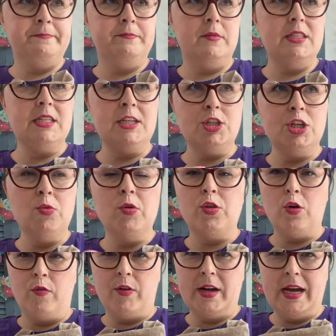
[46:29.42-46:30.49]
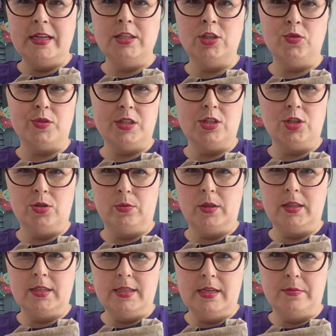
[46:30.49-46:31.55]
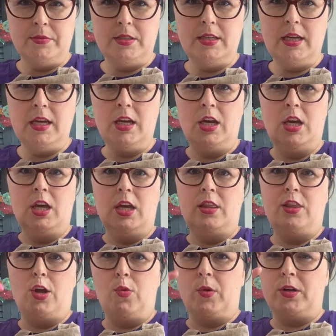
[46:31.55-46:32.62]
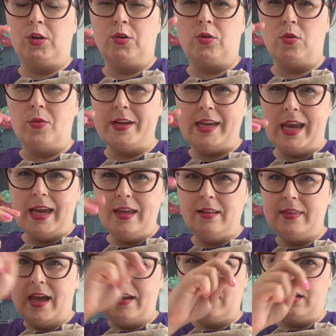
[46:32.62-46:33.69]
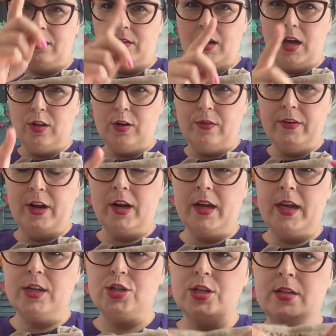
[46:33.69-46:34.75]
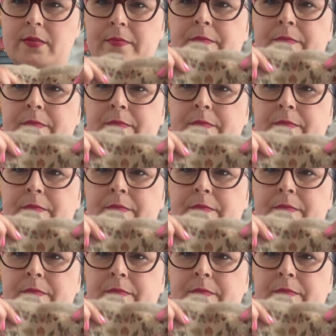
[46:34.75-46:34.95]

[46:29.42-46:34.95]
stitching with overdyes and you're stitching with a D M C, they would create that color variation.